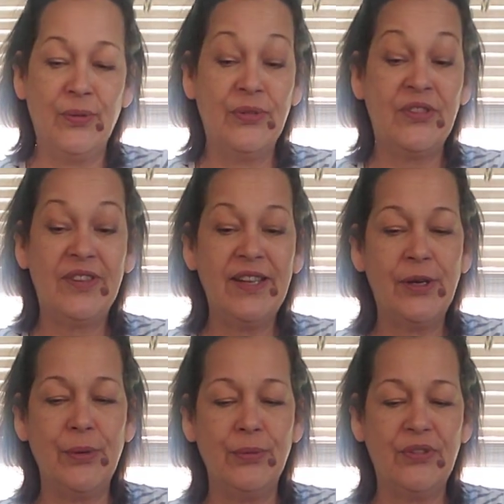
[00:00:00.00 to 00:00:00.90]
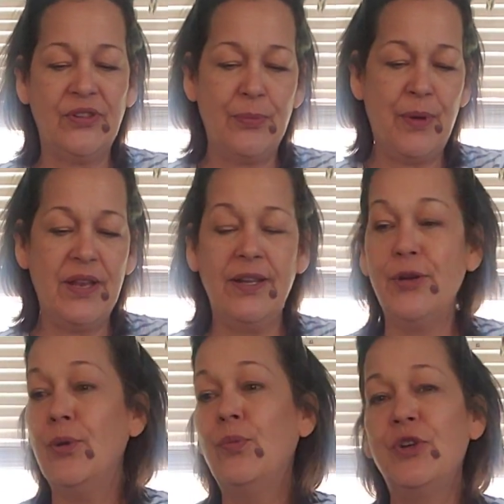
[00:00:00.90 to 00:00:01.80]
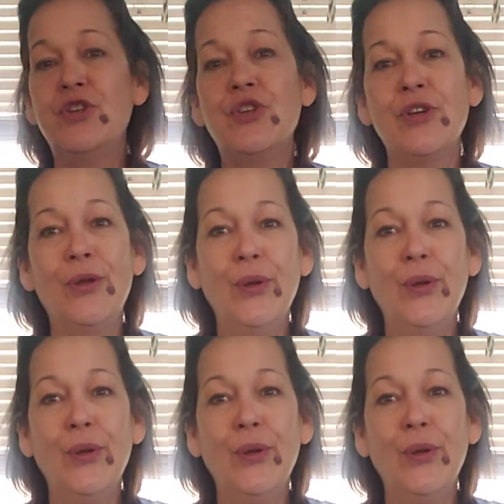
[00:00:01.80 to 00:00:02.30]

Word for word: or sea goats, depending on which